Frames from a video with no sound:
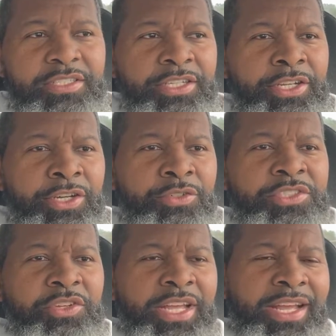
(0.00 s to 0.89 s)
you know,
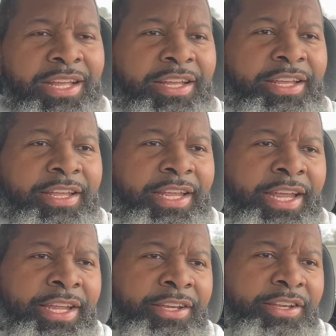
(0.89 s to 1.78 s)
so yeah,
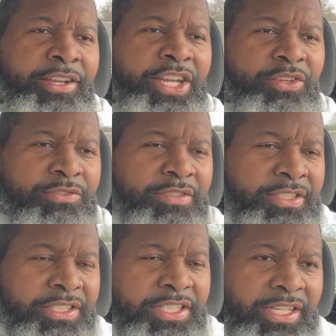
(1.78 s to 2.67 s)
and, you know,
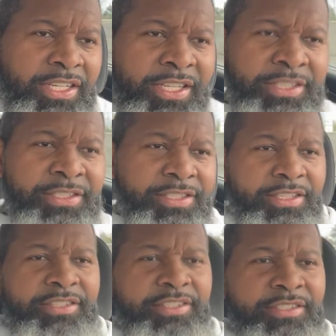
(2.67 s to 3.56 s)
chitlins,
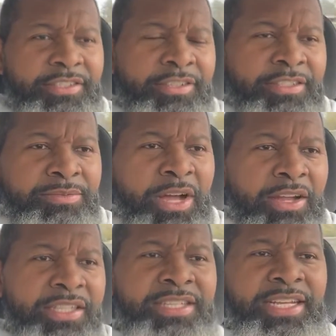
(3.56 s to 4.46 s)
the
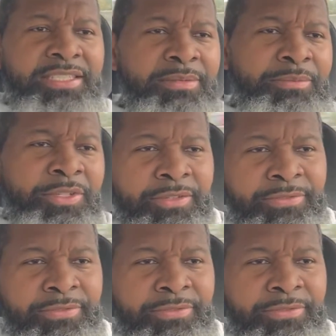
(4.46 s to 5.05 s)
small intestine, move